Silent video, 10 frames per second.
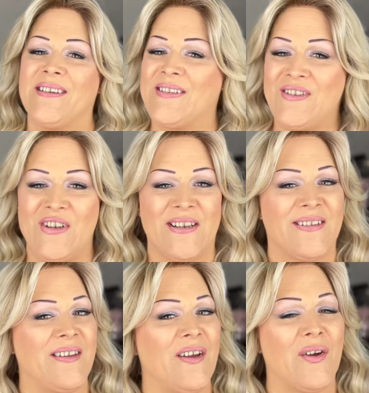this
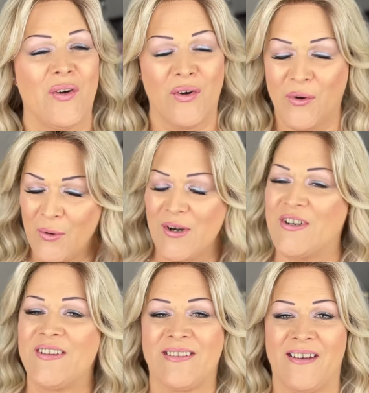just a
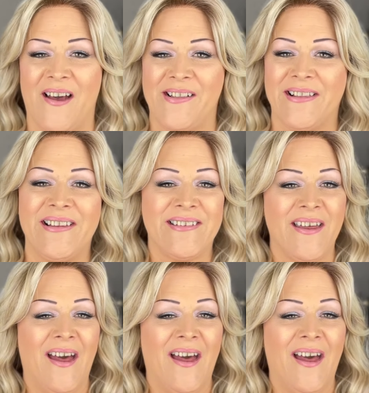gorgeous style?